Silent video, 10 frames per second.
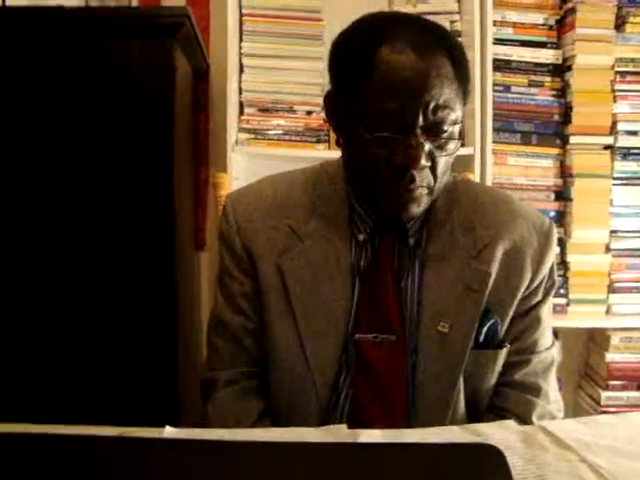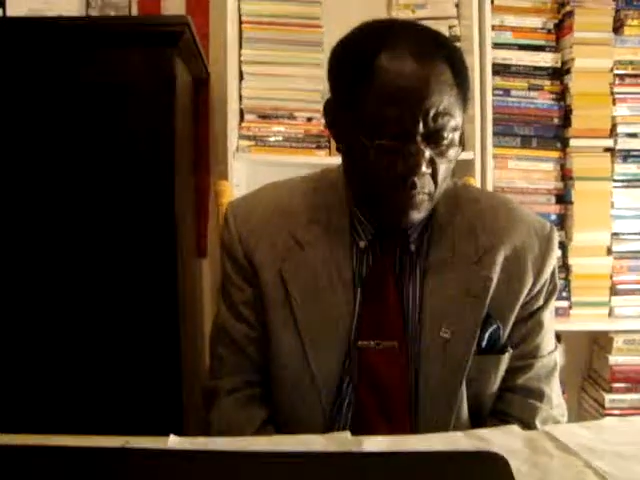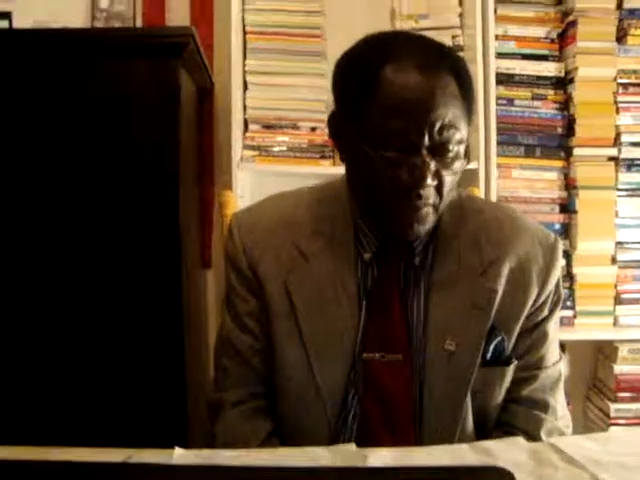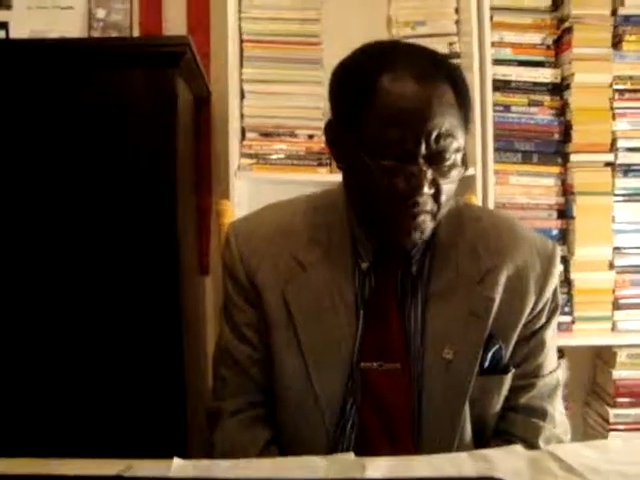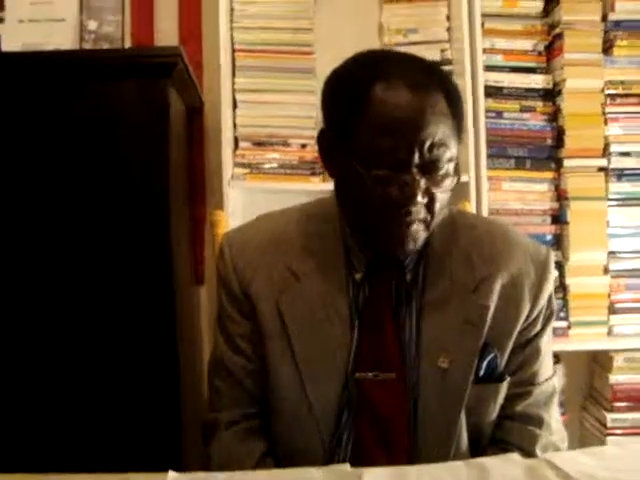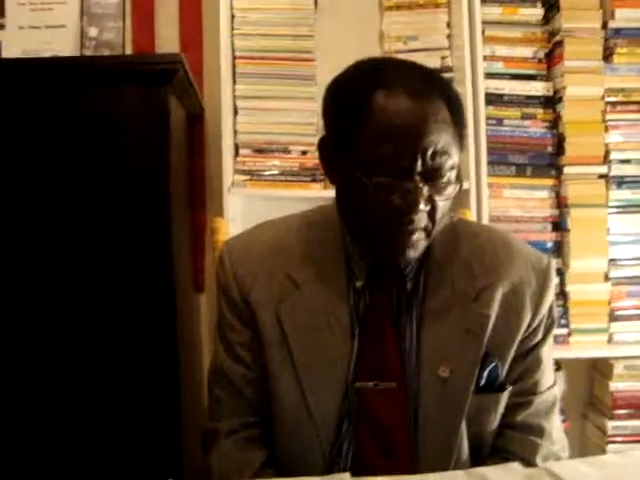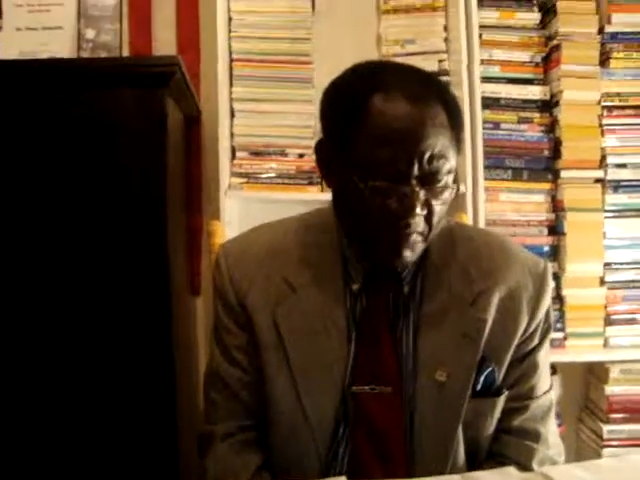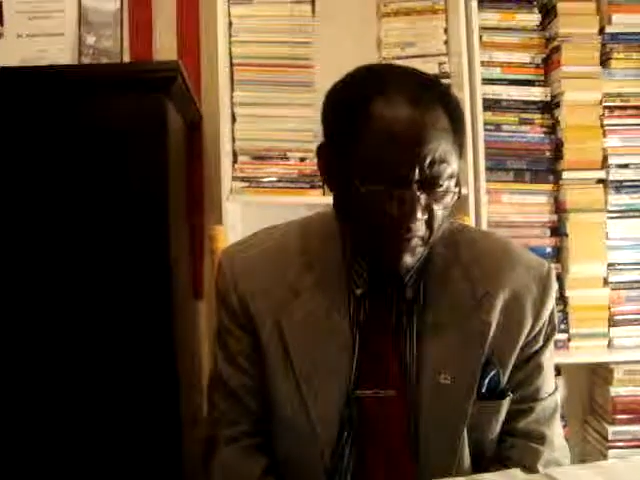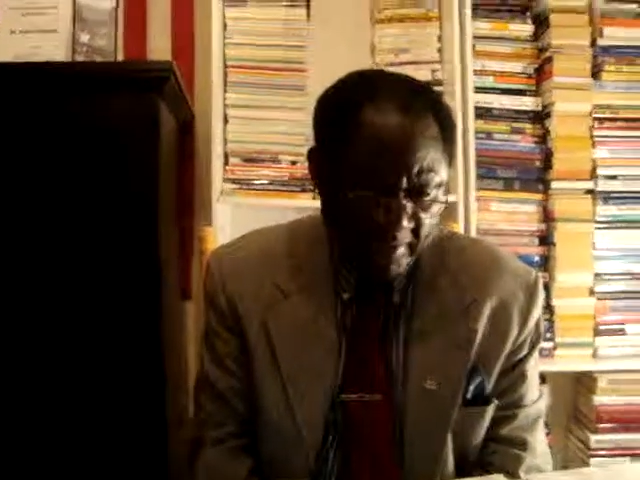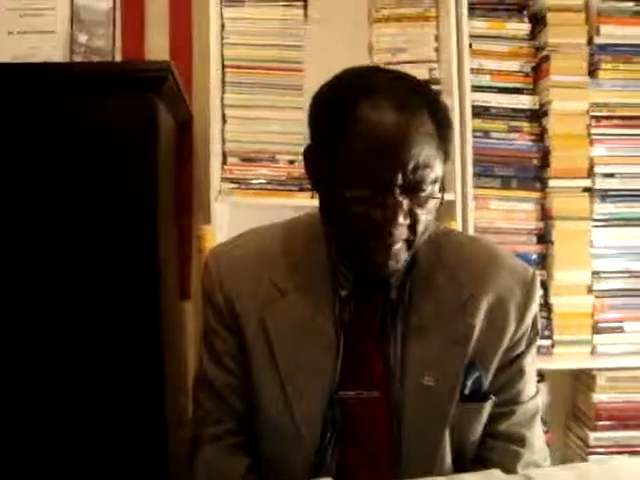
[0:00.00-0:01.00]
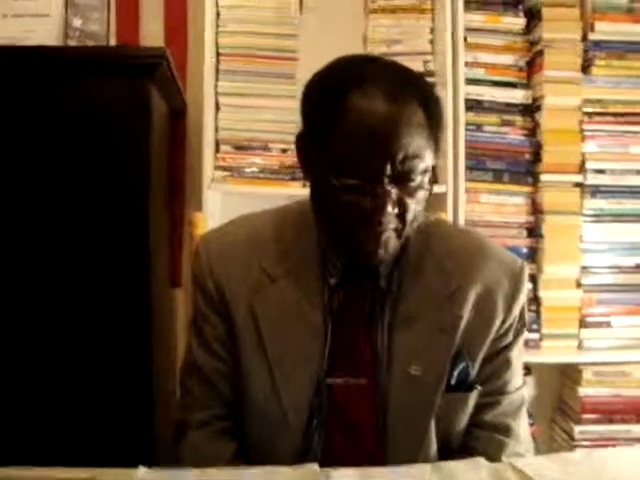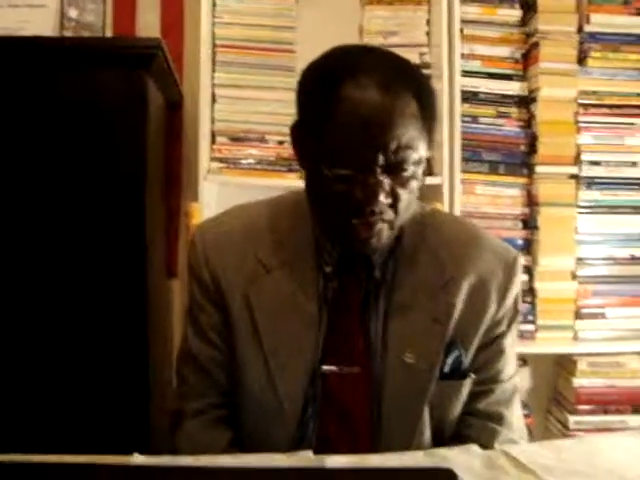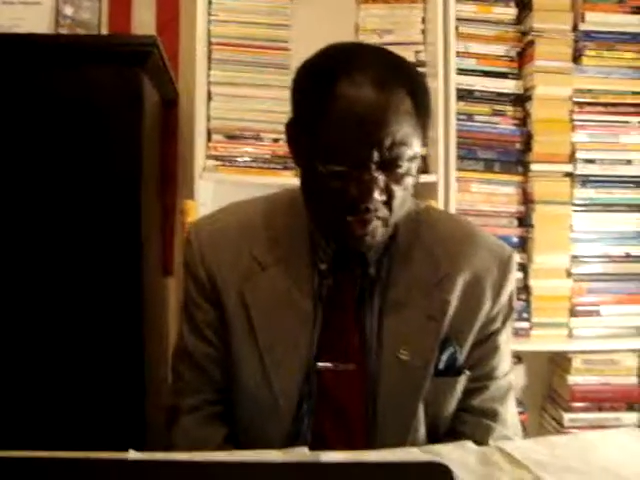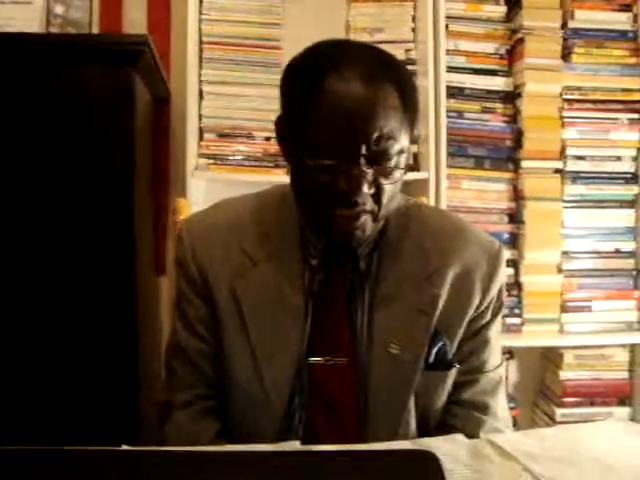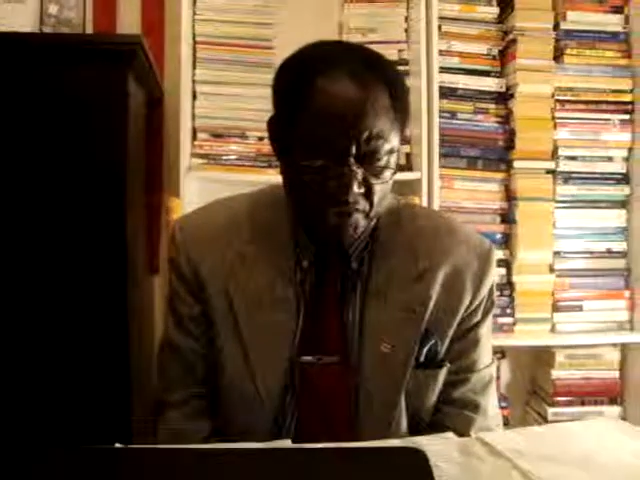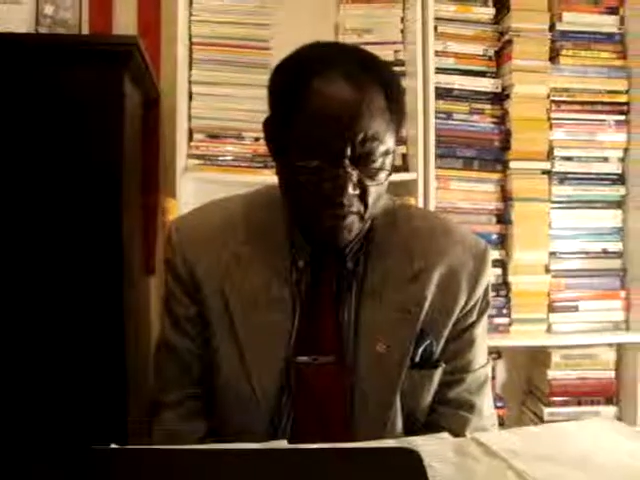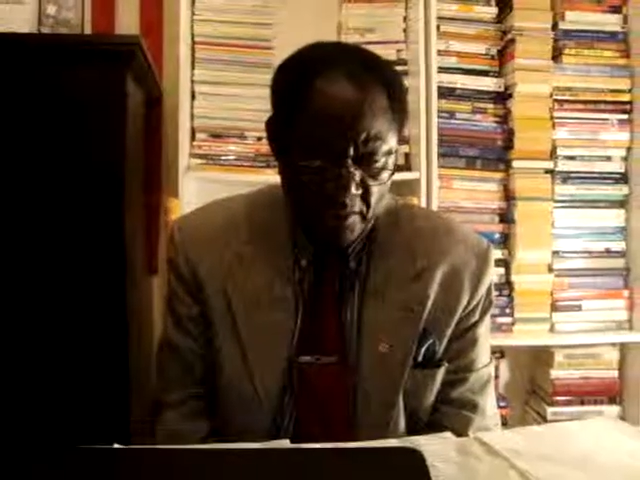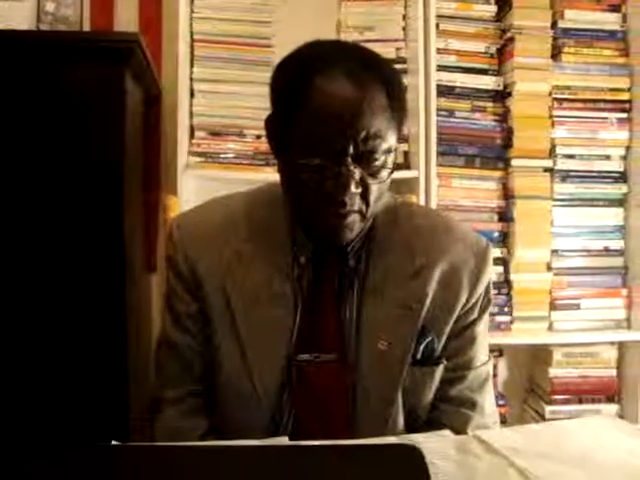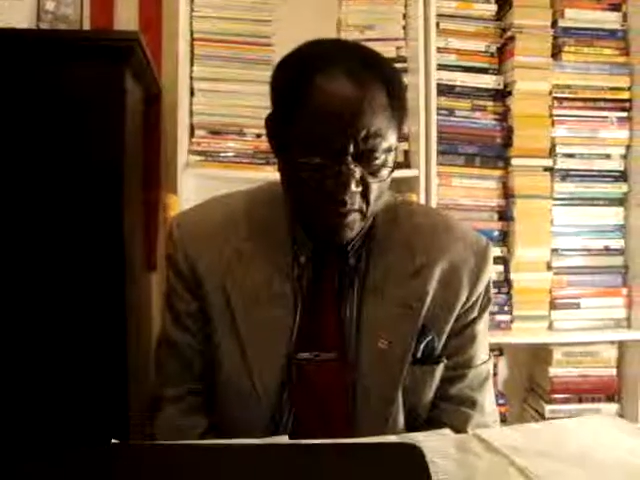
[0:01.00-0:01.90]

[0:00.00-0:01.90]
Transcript: This is an effective strategy